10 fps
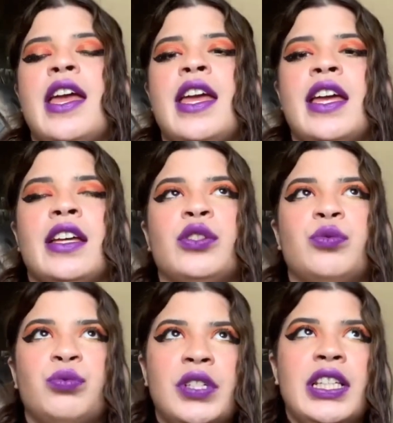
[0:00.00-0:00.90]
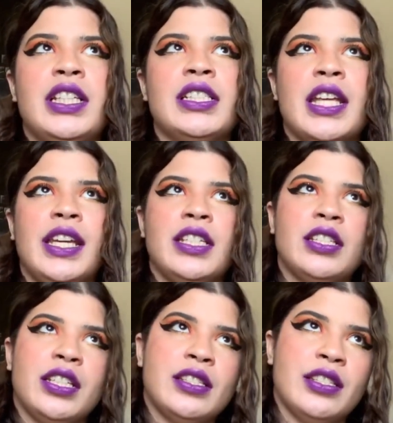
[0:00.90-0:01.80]
and really take
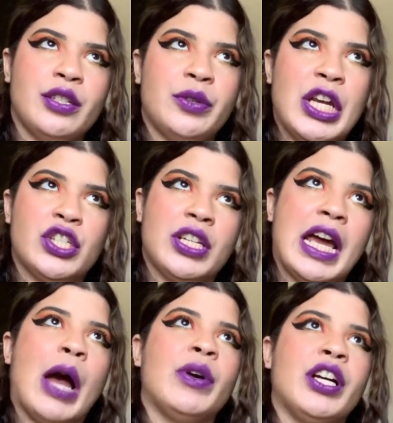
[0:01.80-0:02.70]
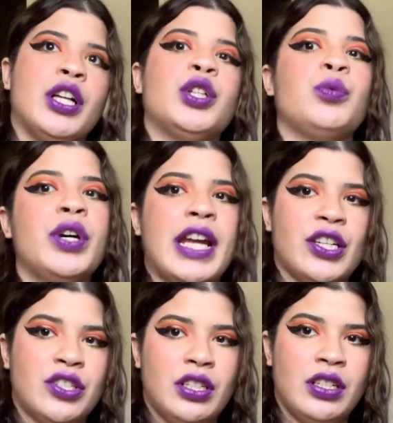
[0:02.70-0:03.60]
into consideration how a color would
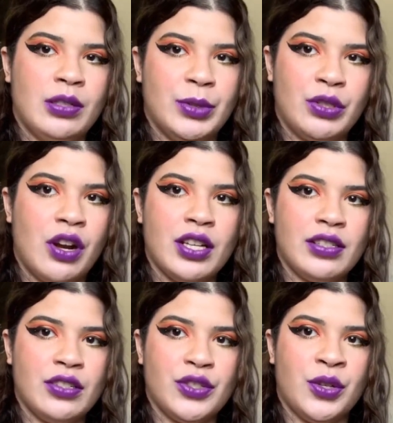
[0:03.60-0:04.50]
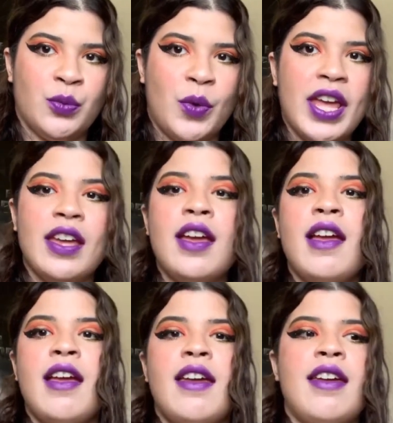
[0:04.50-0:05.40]
actually come across in a certain way.
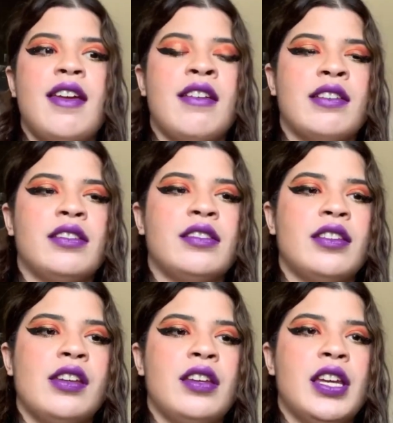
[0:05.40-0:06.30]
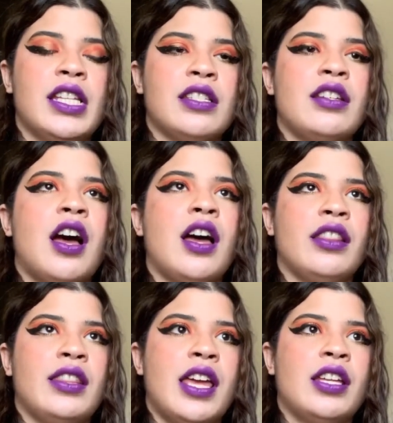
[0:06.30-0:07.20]
And it's
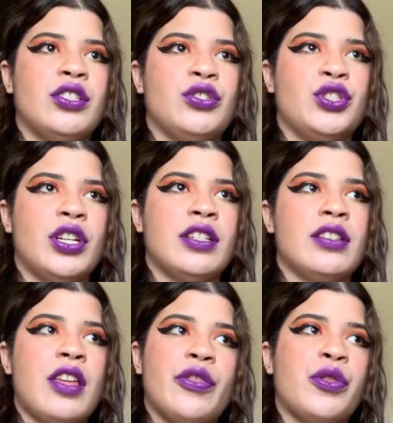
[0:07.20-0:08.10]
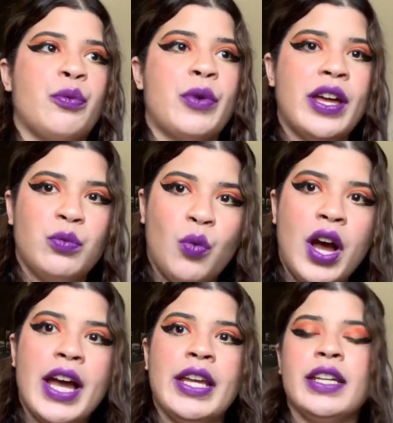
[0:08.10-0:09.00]
not then just the red
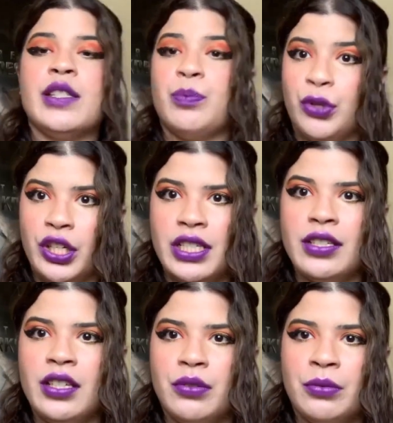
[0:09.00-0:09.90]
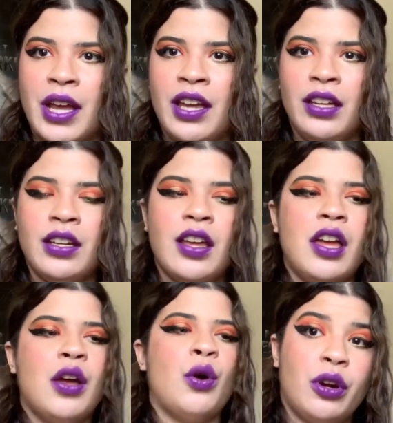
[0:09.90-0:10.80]
wine, it's burgundy, right?
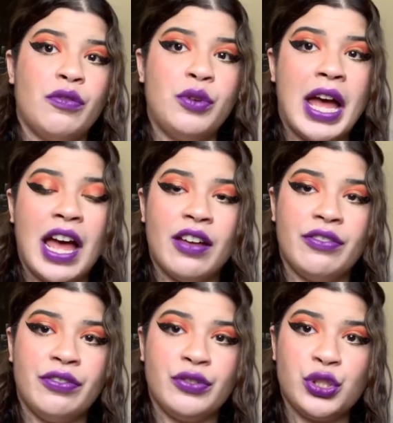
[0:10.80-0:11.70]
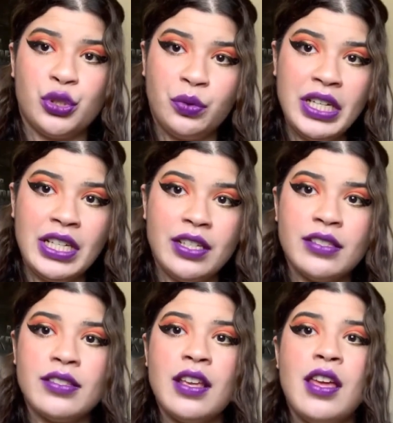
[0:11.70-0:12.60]
Or if you have
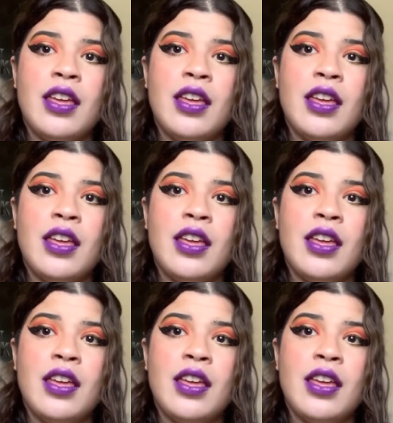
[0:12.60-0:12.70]
trees,